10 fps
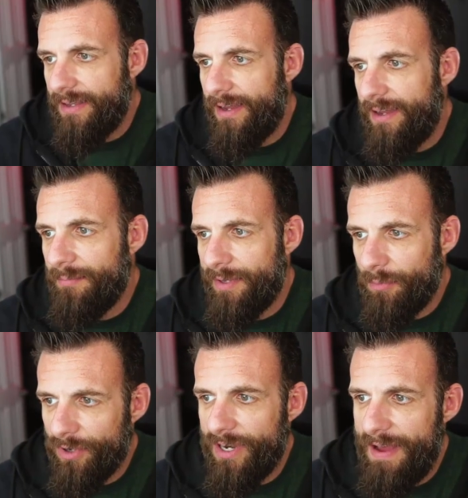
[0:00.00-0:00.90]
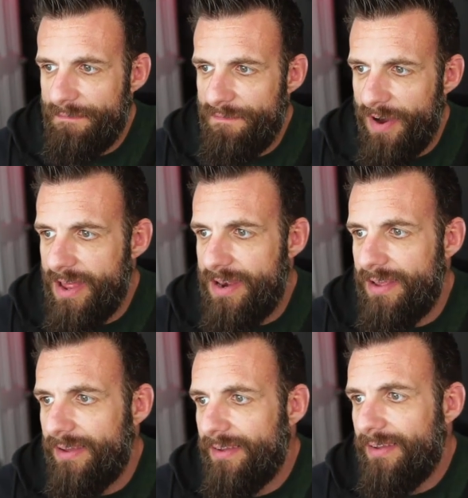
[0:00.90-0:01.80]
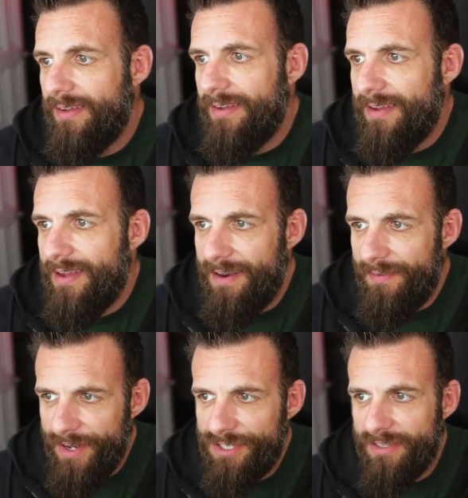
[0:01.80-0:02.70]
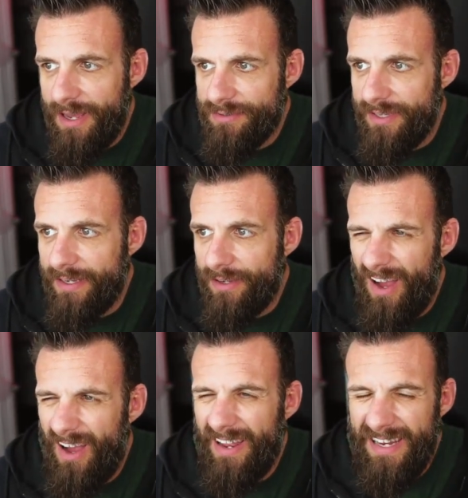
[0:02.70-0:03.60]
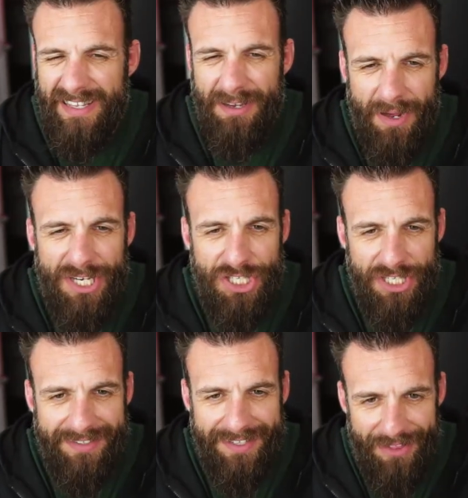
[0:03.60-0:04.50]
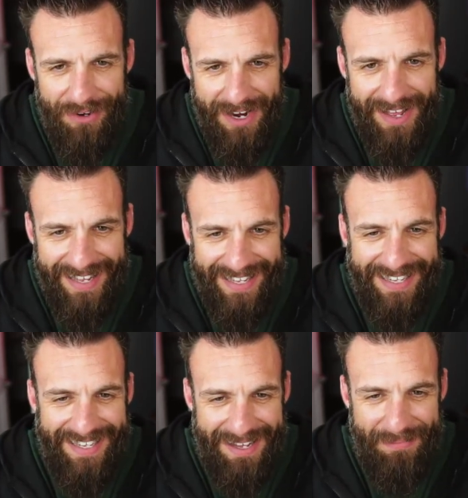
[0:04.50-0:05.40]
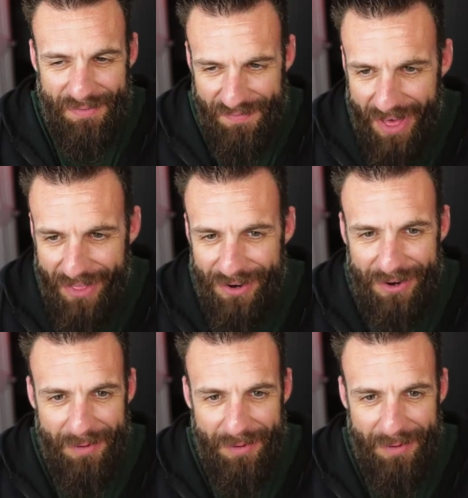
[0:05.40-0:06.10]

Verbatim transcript: I'm like, we're going to have fun. And eventually I was like, oh, I need to get my shit together. I'm a father.